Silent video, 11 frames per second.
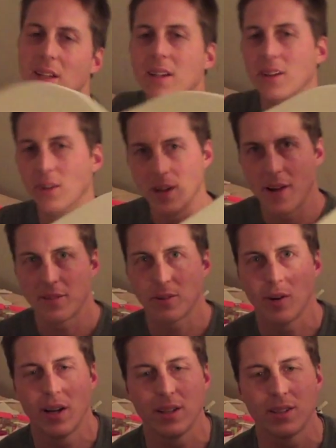You don't have to
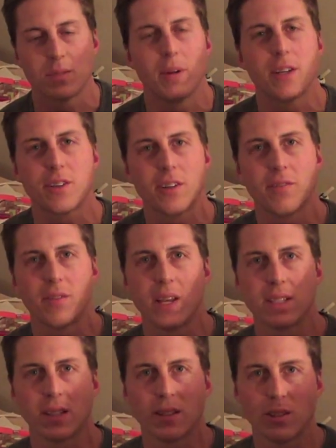run, just make sure you're
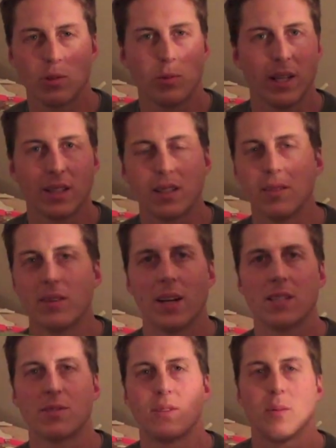facing into the wind, give a
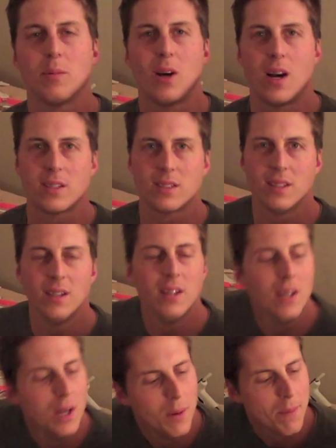nice firm toss.
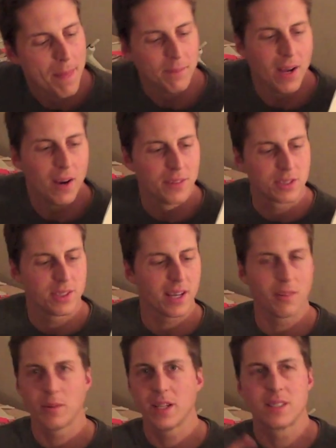Now, the
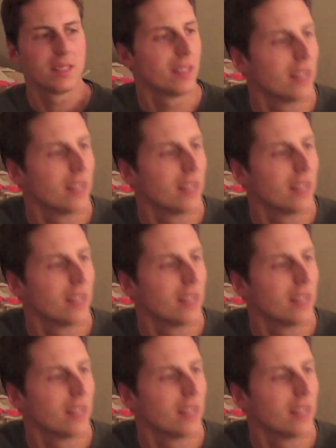second reason